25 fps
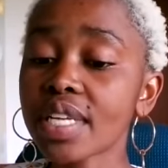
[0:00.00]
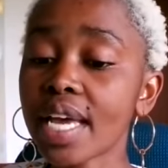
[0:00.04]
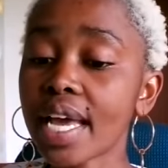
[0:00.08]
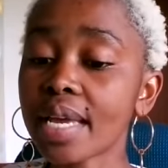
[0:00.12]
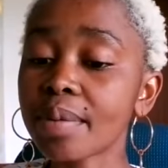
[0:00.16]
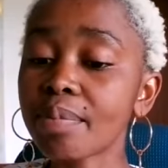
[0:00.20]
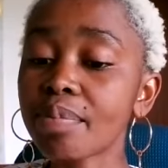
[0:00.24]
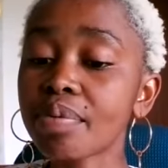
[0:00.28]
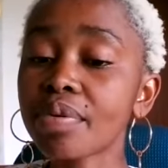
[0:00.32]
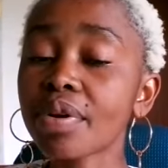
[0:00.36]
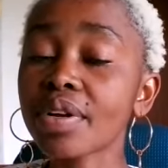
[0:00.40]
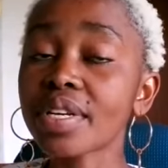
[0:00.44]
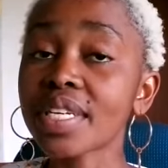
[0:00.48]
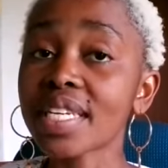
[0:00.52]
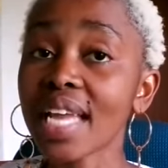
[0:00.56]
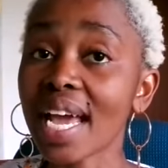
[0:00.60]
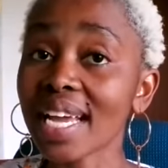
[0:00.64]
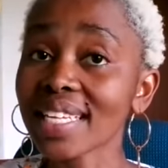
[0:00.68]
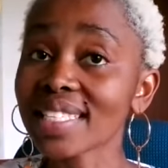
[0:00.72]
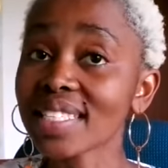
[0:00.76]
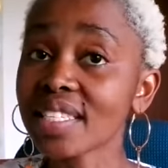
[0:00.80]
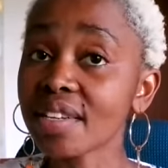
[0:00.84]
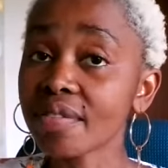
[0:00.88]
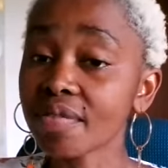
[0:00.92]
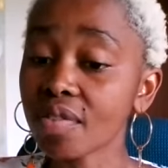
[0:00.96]
at
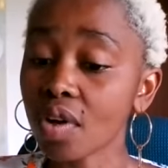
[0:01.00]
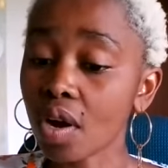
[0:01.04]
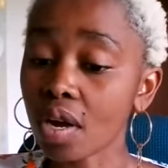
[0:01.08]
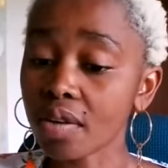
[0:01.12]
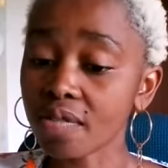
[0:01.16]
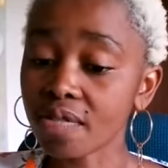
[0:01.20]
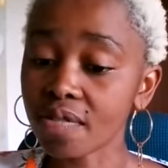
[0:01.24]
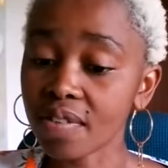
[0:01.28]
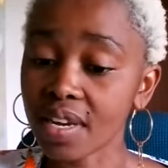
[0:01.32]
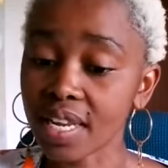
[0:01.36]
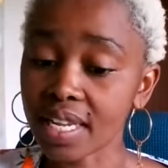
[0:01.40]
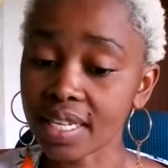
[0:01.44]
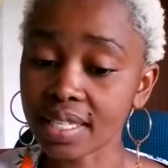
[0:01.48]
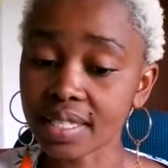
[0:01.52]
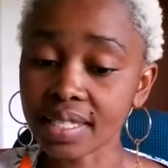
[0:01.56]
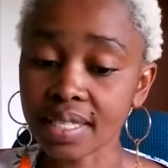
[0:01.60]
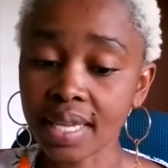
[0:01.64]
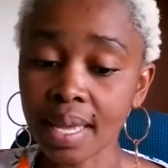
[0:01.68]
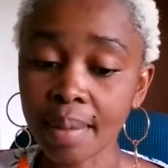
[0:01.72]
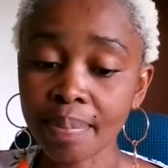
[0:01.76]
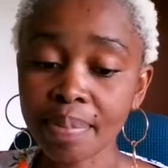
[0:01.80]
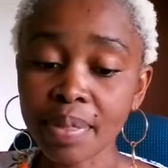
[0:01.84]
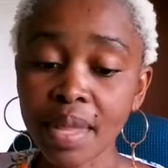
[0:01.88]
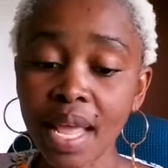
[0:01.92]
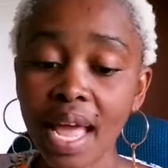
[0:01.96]
productive conflict.
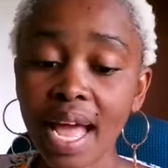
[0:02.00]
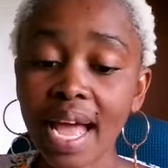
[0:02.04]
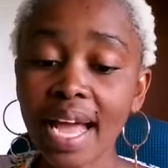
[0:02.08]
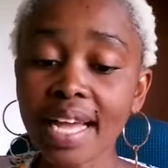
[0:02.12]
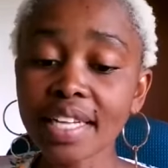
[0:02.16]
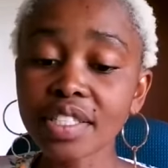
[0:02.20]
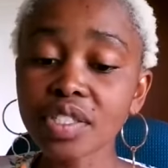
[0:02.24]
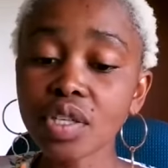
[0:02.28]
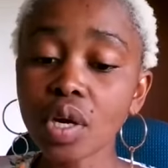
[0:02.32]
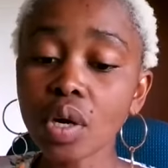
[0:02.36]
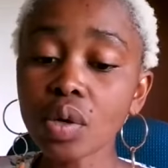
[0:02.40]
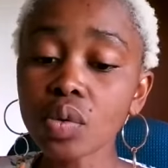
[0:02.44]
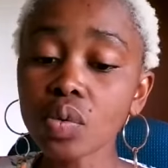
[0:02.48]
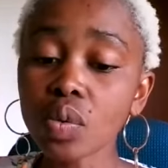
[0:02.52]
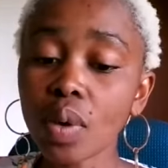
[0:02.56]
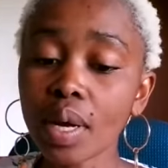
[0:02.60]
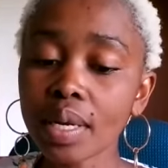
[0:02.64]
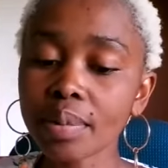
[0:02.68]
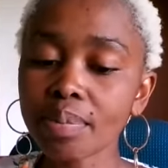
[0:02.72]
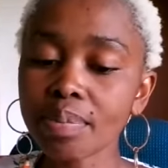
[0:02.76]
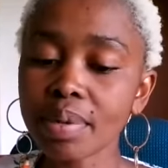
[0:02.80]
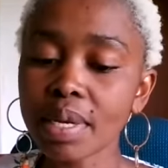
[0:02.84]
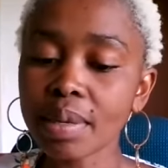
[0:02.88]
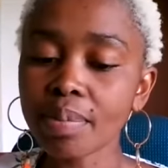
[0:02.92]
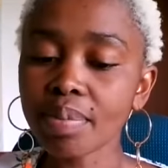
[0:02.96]
I don't
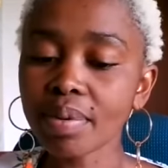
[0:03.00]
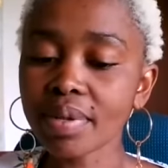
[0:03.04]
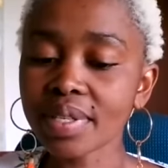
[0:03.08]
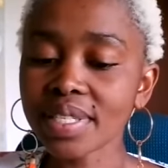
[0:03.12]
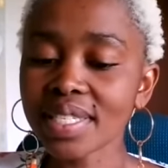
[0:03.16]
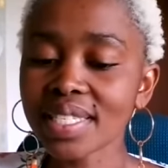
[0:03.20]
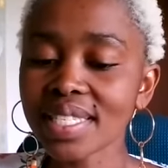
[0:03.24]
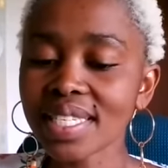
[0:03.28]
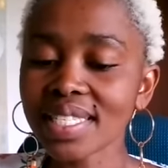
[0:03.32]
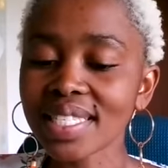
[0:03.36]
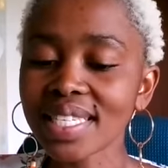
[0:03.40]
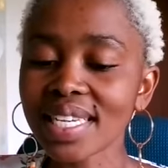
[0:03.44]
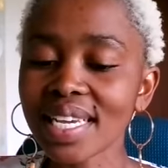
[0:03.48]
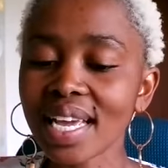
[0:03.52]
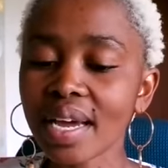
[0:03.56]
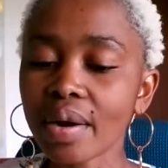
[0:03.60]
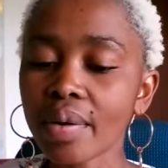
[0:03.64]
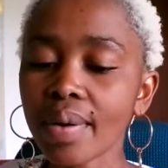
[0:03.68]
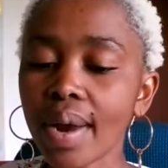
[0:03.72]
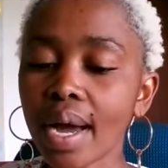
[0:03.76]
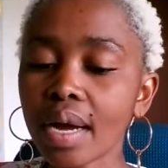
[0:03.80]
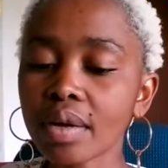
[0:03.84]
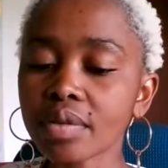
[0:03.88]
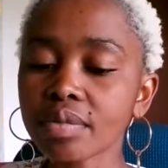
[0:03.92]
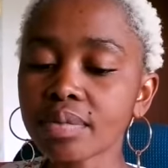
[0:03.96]
want people sitting
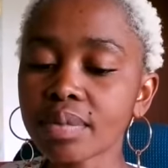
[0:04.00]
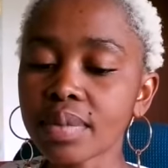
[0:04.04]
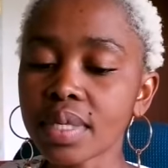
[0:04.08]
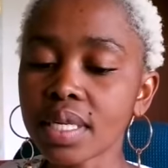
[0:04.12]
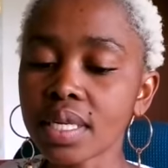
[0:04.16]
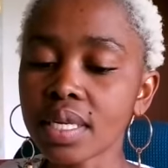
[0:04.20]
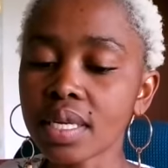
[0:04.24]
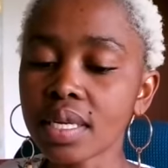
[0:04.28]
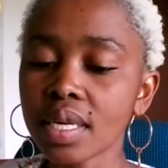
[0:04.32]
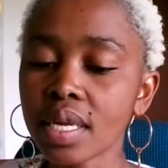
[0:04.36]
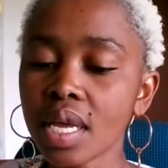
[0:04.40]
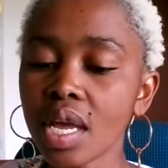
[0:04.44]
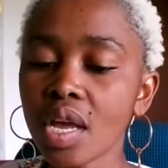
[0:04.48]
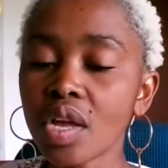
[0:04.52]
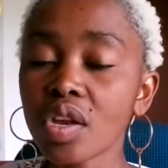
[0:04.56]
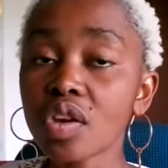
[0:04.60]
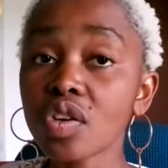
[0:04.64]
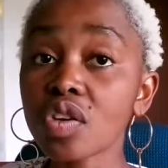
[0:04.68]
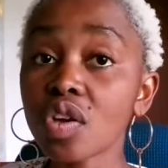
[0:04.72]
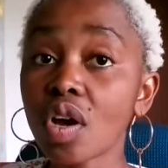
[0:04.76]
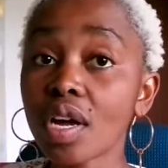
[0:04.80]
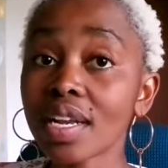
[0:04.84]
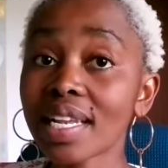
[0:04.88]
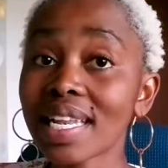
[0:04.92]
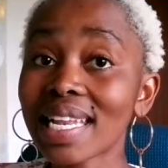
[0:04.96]
around me
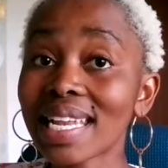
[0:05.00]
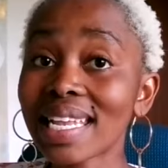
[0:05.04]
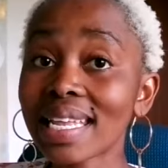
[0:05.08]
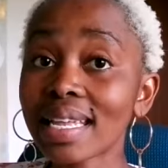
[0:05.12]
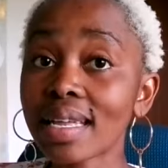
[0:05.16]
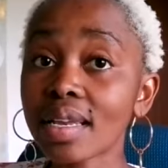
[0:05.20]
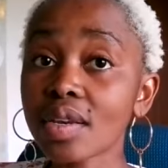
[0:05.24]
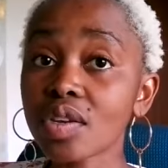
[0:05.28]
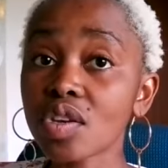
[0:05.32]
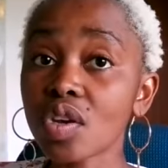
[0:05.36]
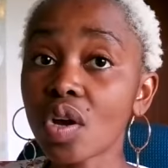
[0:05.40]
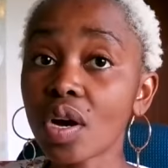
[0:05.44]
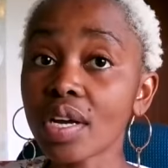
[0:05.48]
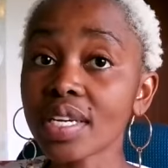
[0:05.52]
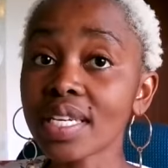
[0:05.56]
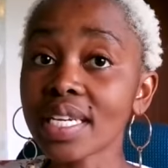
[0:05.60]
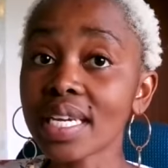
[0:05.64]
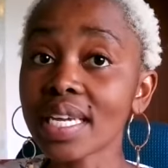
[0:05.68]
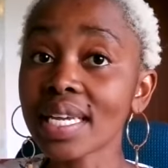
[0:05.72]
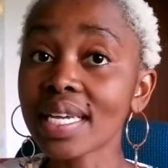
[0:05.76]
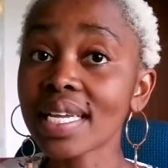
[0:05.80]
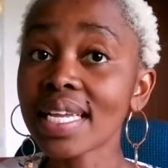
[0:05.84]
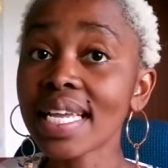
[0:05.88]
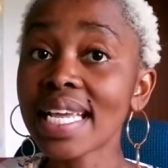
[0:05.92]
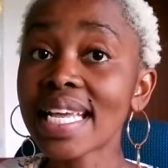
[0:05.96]

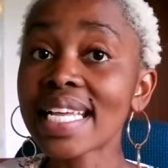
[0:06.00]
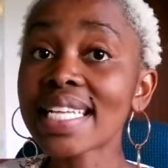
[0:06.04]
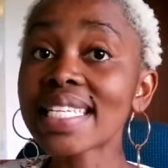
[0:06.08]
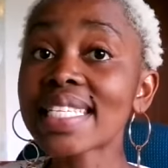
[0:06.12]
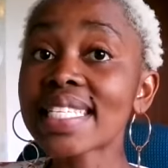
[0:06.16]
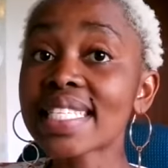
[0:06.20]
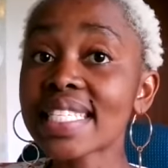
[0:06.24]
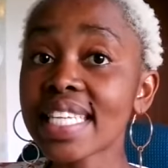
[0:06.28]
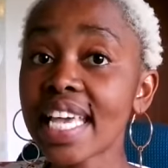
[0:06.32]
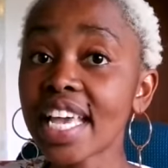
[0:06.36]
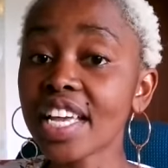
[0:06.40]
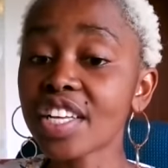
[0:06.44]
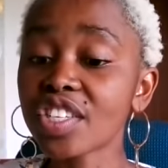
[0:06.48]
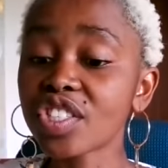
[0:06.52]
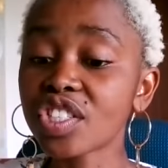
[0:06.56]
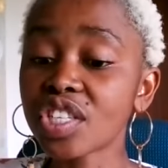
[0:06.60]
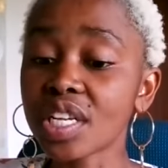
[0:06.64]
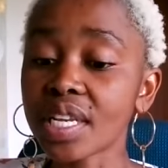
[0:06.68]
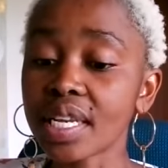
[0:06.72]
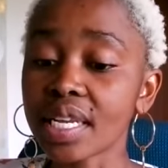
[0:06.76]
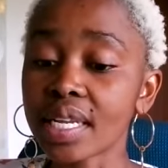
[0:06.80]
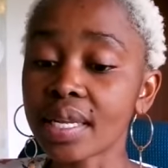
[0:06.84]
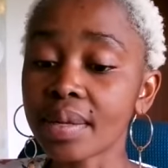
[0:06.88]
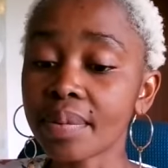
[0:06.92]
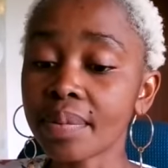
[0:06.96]
nodding
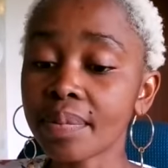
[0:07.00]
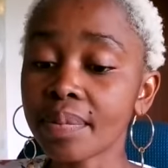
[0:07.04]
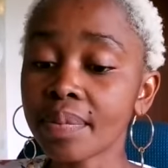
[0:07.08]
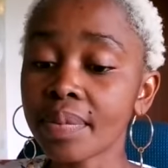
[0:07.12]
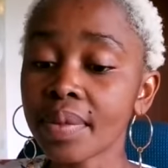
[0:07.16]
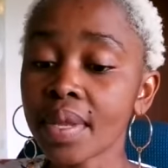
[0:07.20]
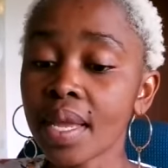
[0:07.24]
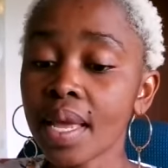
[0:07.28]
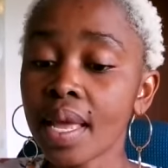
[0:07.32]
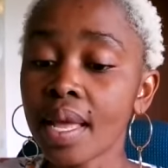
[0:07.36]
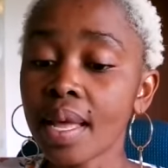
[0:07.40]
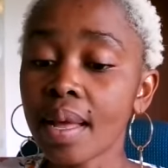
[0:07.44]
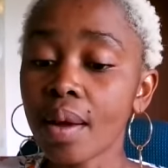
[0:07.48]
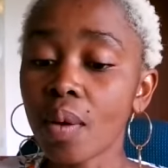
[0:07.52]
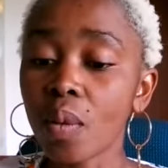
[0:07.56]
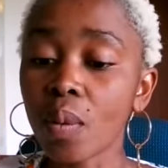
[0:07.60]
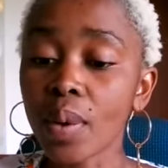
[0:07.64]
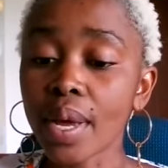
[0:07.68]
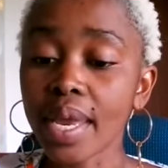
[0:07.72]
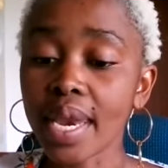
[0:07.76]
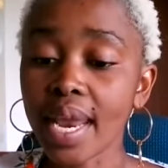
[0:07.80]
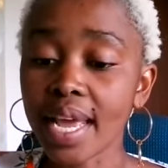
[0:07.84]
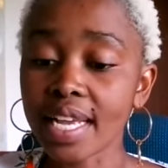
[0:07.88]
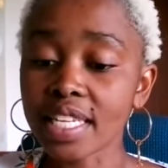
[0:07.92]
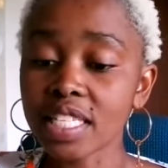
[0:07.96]
sagely
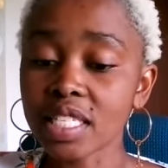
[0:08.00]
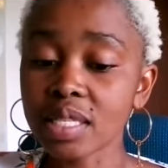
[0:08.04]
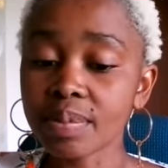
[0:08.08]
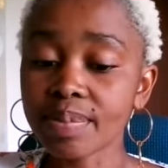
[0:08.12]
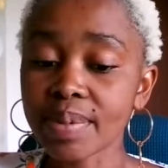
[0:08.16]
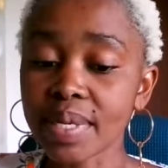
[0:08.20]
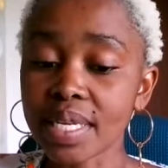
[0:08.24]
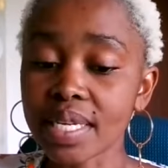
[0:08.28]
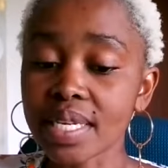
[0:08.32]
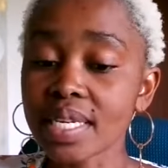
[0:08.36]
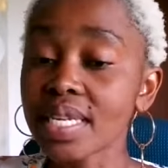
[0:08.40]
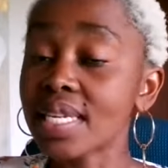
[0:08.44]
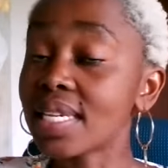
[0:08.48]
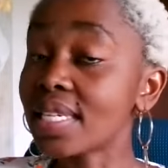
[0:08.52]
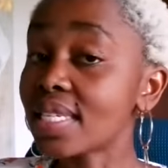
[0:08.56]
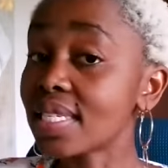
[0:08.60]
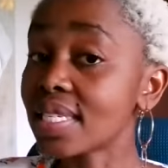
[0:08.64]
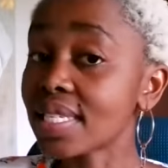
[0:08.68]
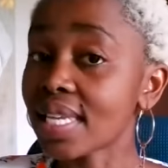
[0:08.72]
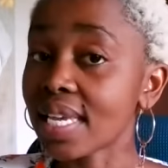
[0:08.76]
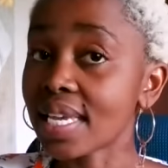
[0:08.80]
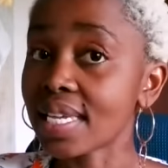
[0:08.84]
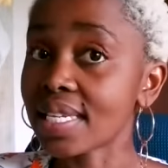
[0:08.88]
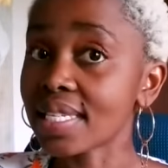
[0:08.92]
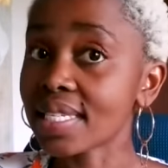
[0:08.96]
when I speak, he
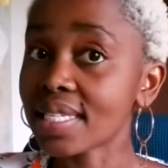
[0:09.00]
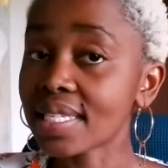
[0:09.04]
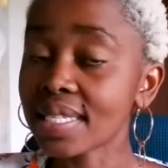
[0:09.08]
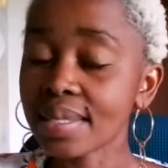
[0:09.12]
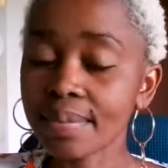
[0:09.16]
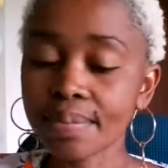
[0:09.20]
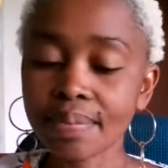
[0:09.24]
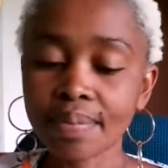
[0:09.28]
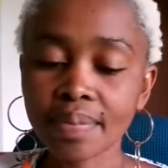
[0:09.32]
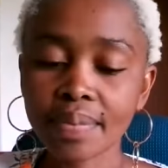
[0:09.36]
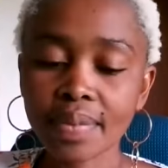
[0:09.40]
says.